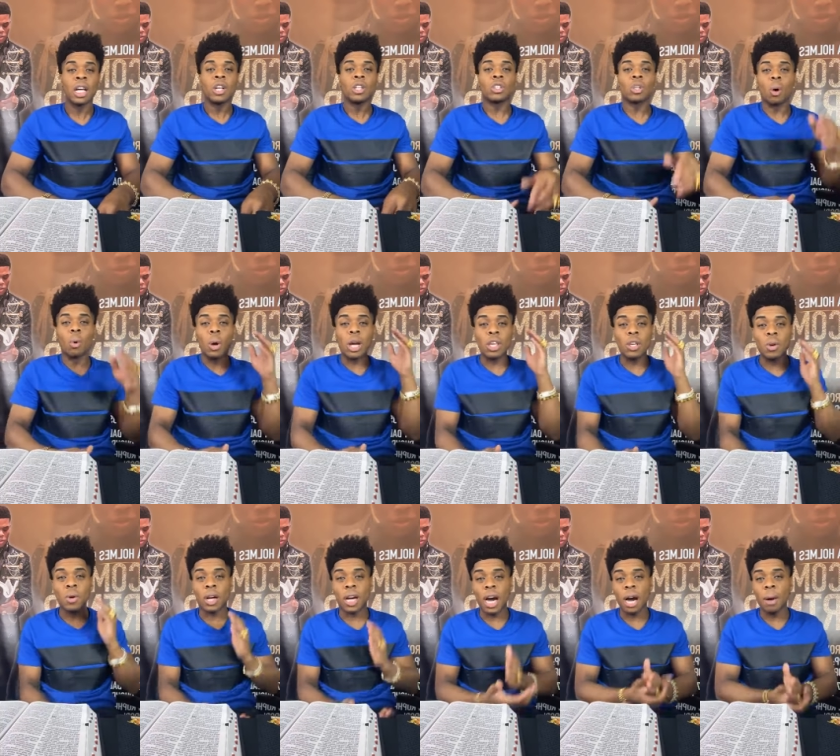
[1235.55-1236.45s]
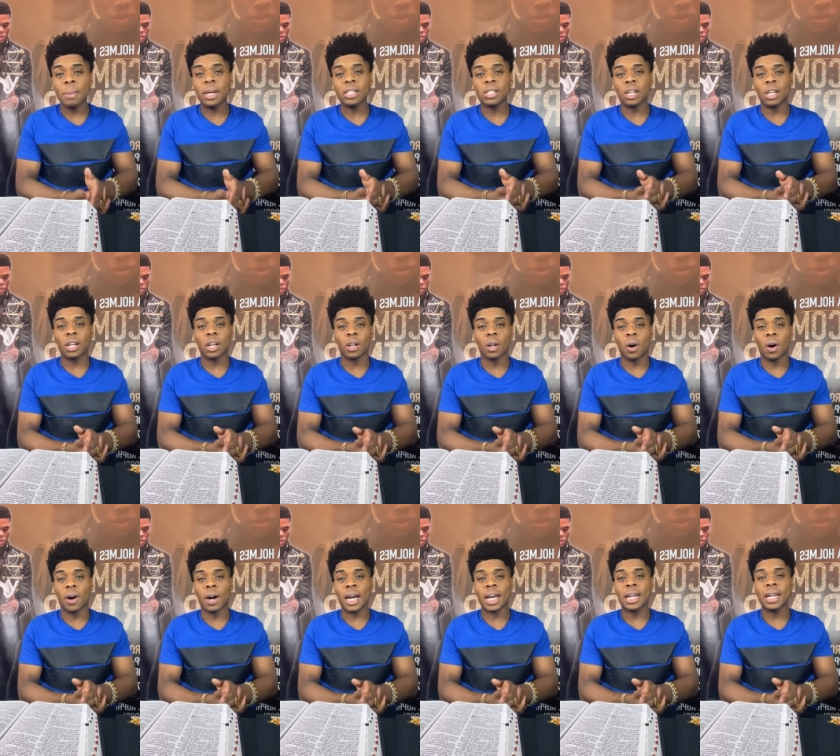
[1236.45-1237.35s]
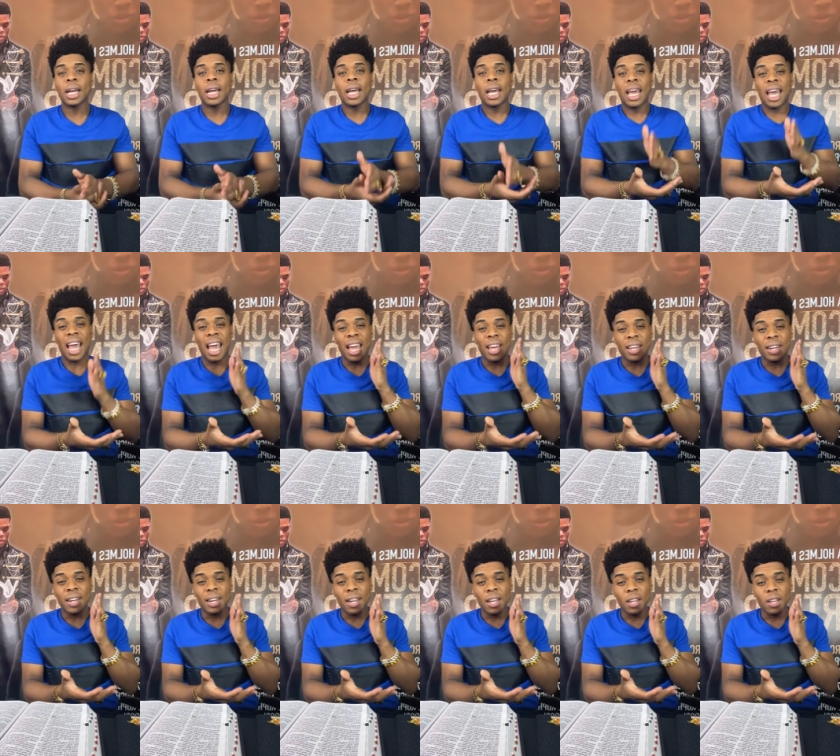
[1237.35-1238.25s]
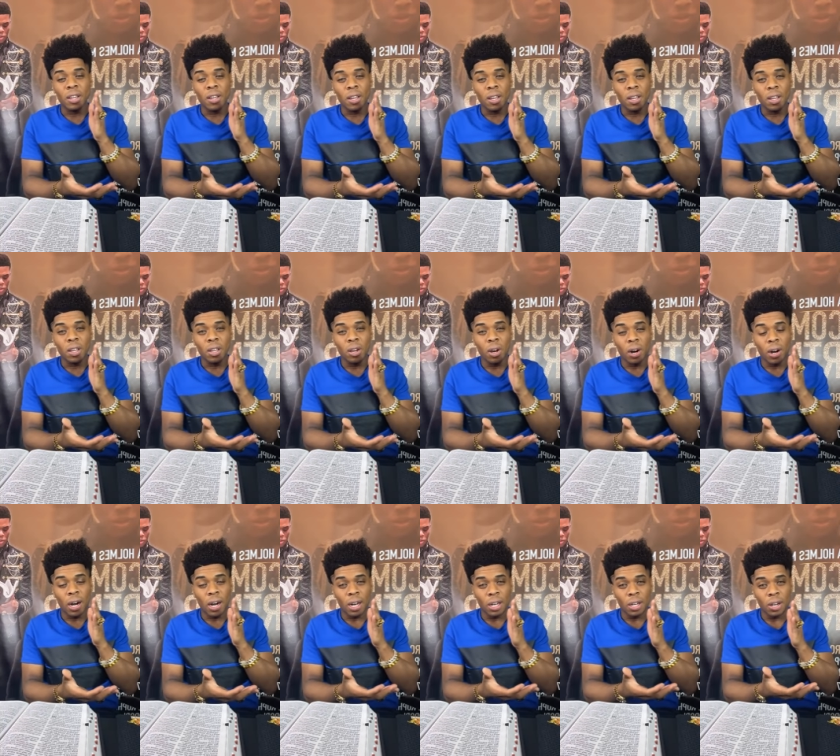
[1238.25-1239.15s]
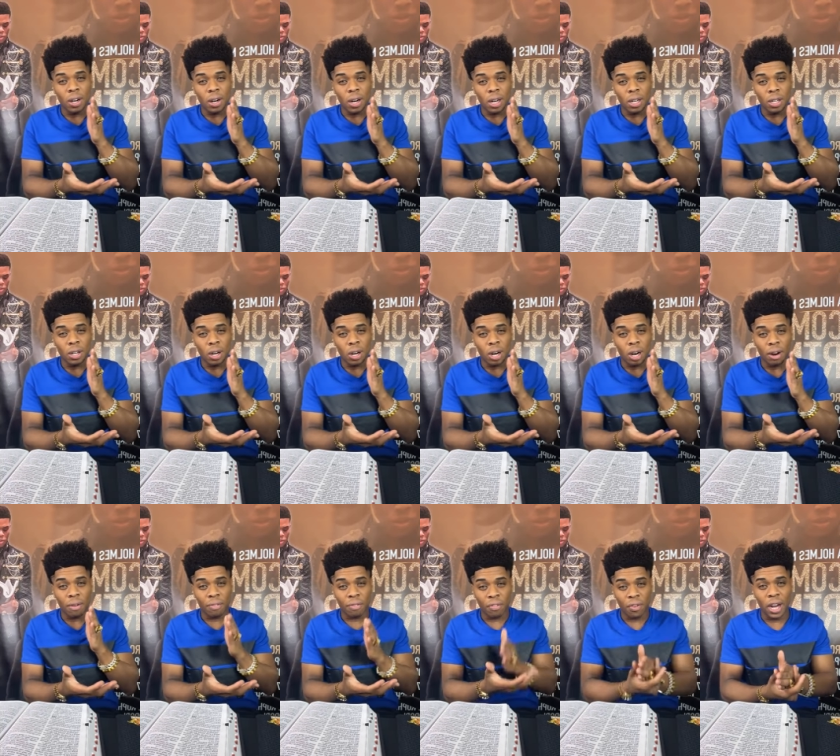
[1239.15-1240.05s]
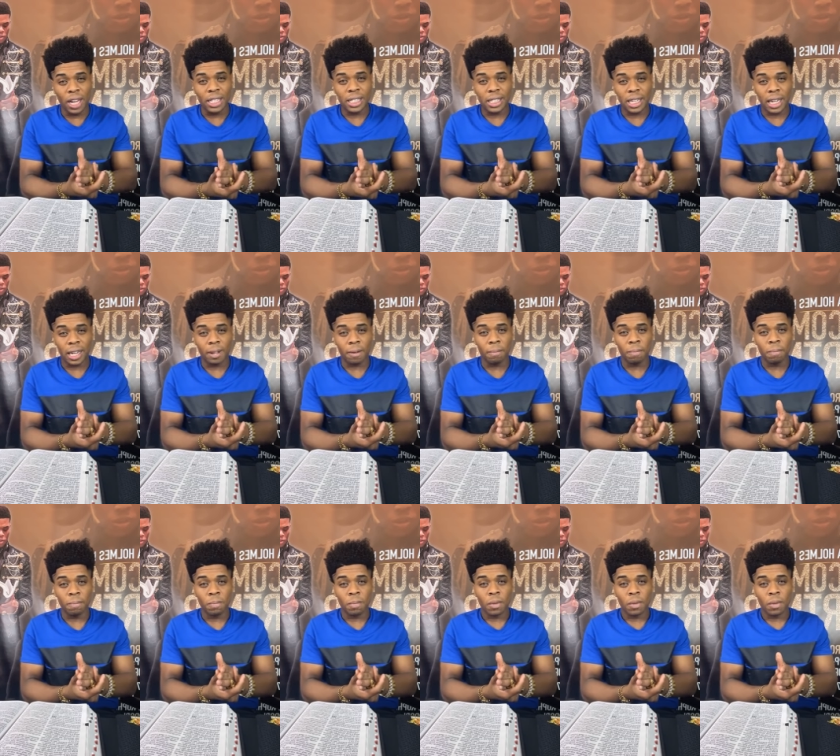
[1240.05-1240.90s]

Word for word: So when you come into the Lord and you're, you're, you're confronting